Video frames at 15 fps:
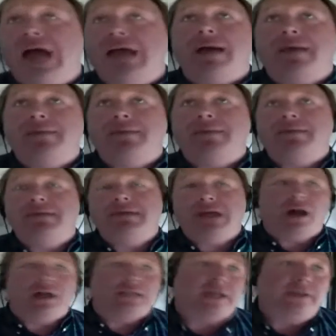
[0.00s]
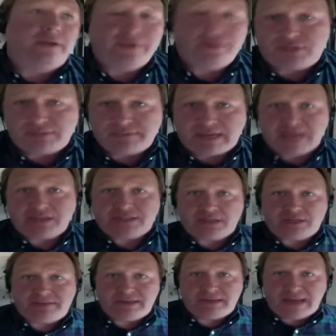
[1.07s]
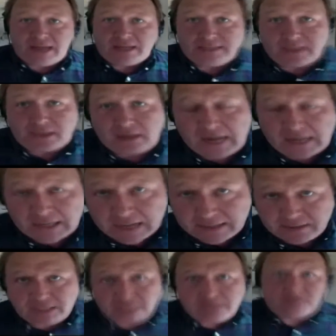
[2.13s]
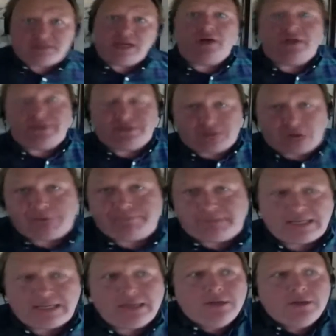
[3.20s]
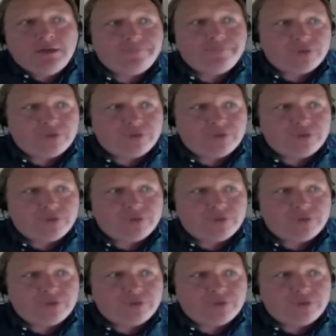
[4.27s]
I'm going to be honest. I'd interviewed some guests that have been down there, and I've gotten intel, and Tarpley,